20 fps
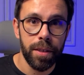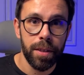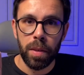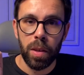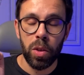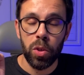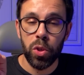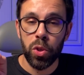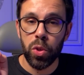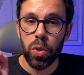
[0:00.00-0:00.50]

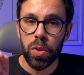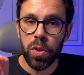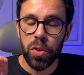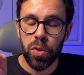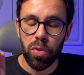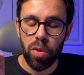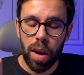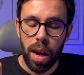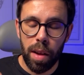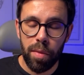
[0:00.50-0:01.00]
You should
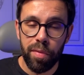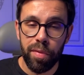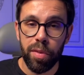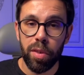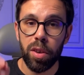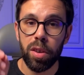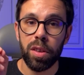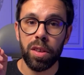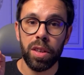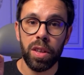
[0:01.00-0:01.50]
strive
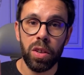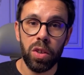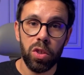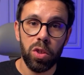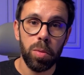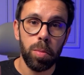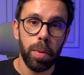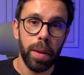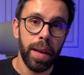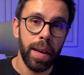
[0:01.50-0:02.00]
for no
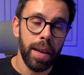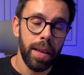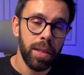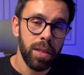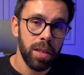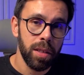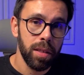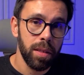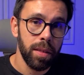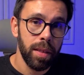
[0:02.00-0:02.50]

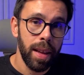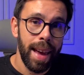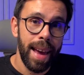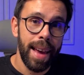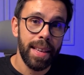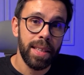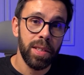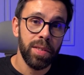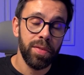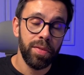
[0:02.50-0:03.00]
duplication
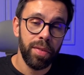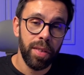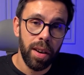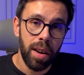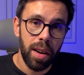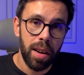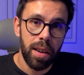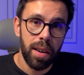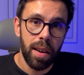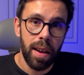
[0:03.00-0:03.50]
as
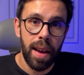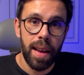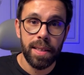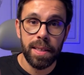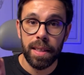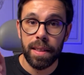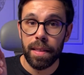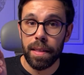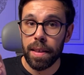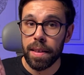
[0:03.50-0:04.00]
far as
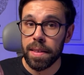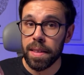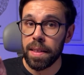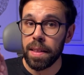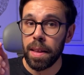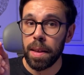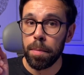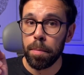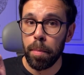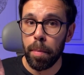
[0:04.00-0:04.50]
it doesn't
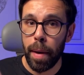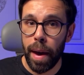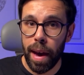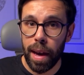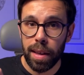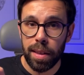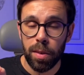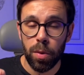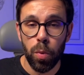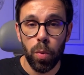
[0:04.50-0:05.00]

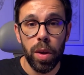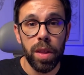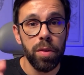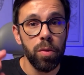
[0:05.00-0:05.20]
impact with